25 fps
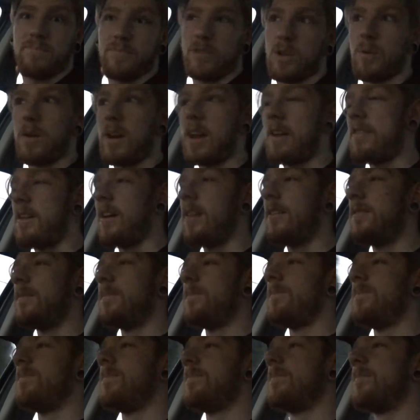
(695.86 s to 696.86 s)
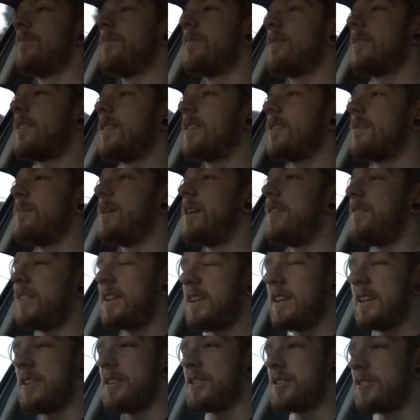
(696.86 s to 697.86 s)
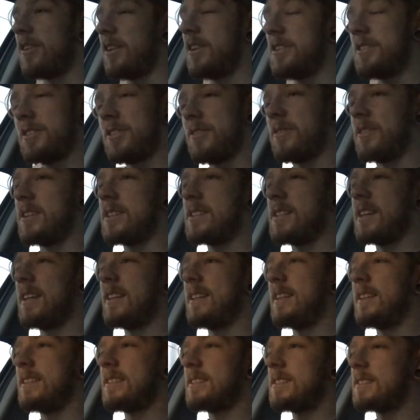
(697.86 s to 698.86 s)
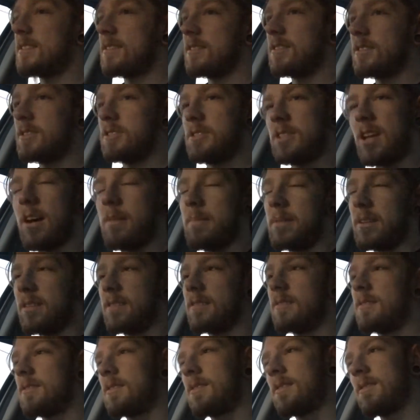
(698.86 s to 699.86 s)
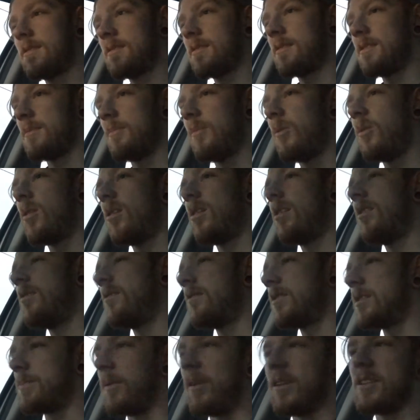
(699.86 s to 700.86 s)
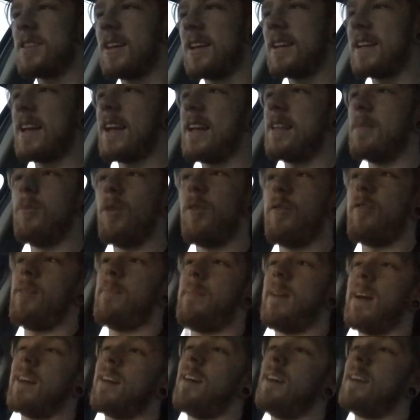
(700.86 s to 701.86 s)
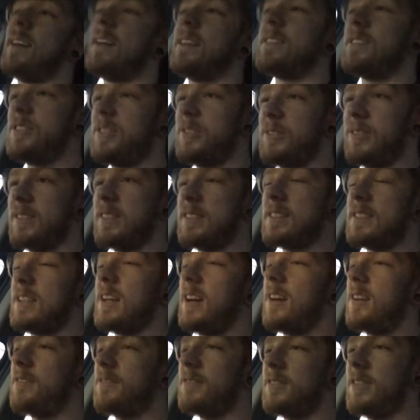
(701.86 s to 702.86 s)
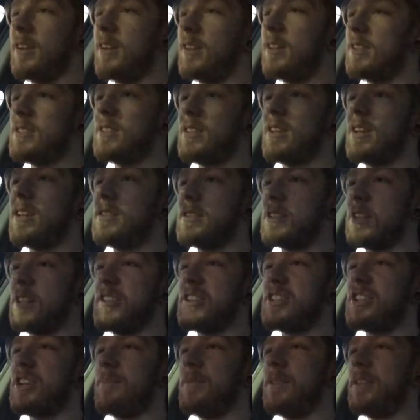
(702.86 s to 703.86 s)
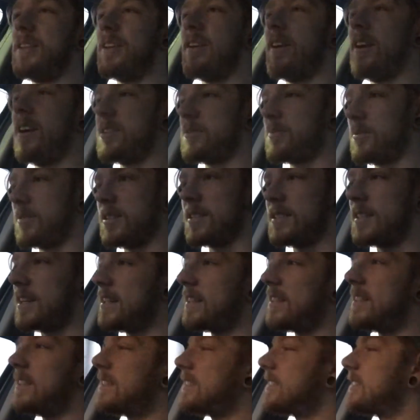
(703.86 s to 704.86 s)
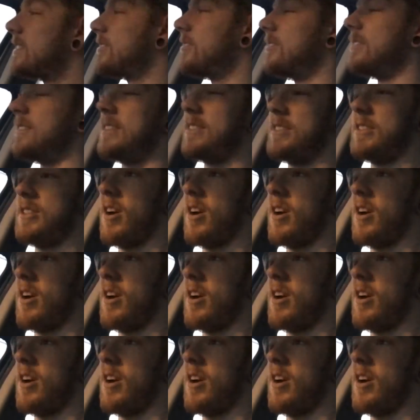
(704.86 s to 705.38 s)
do whatever. But if you did enjoy and you do want to see this, tell me. The more response I get, the more feedback I get to doing this stuff, you know, it's going to show me that you guys want to see this. So if you